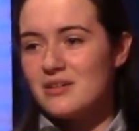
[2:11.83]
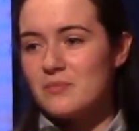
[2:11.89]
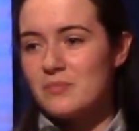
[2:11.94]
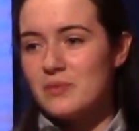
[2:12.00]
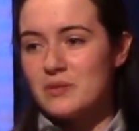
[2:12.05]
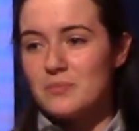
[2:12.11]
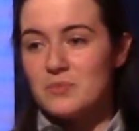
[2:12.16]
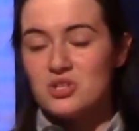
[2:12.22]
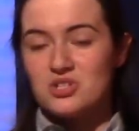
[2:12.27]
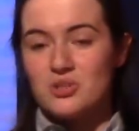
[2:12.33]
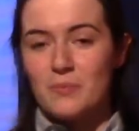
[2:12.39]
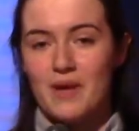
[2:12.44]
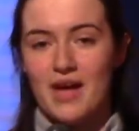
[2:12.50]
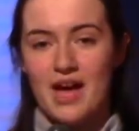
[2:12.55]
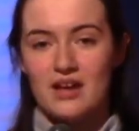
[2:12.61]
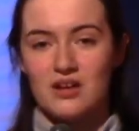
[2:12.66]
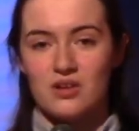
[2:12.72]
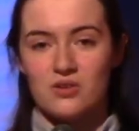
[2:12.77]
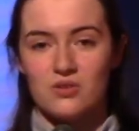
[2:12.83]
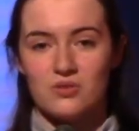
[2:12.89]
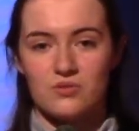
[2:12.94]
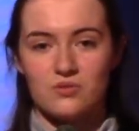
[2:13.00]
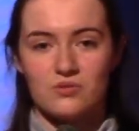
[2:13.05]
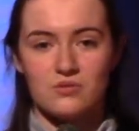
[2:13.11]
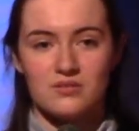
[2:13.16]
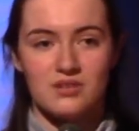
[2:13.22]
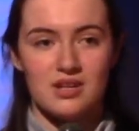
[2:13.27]
But Bishop Hattow
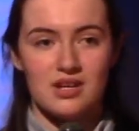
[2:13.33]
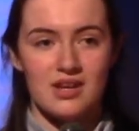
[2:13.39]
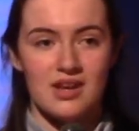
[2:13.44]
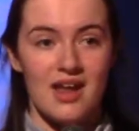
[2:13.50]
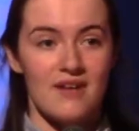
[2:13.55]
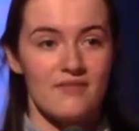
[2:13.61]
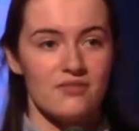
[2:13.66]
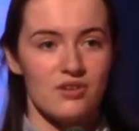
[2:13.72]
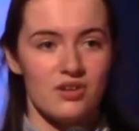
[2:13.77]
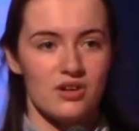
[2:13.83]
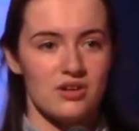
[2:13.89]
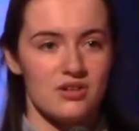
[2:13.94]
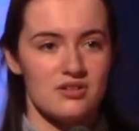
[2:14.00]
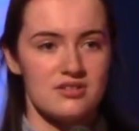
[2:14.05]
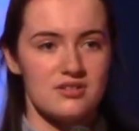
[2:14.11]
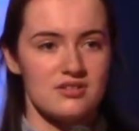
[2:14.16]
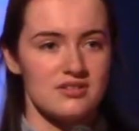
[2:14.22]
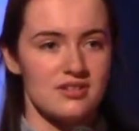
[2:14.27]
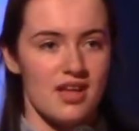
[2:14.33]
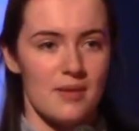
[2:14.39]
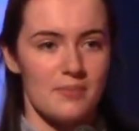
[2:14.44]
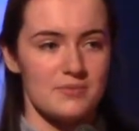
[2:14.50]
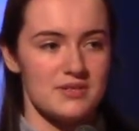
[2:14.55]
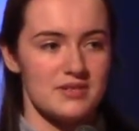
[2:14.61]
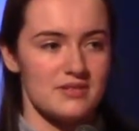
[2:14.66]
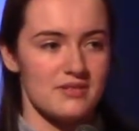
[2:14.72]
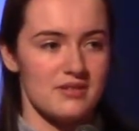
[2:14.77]
never
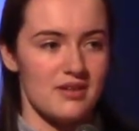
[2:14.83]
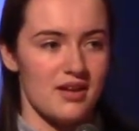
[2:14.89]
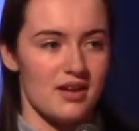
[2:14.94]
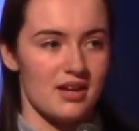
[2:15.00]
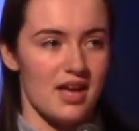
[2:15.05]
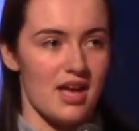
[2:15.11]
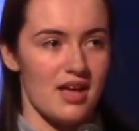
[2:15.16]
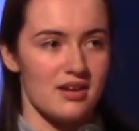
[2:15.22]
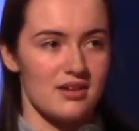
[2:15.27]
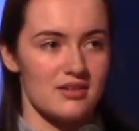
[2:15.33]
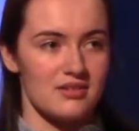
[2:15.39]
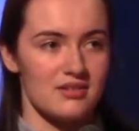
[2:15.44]
slept again.